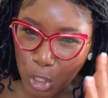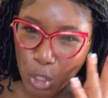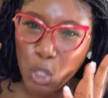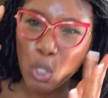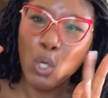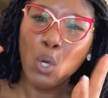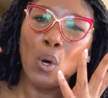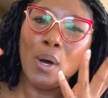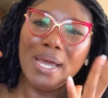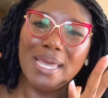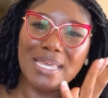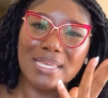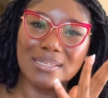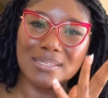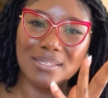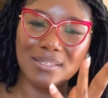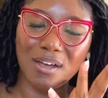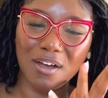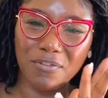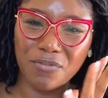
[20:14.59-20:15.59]

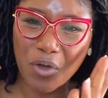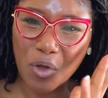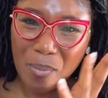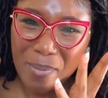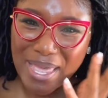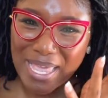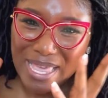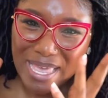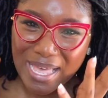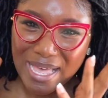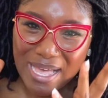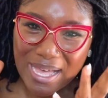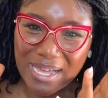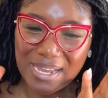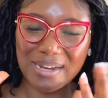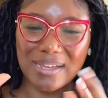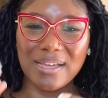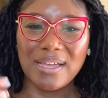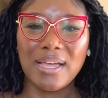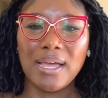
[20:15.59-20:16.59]
noise of oh my god,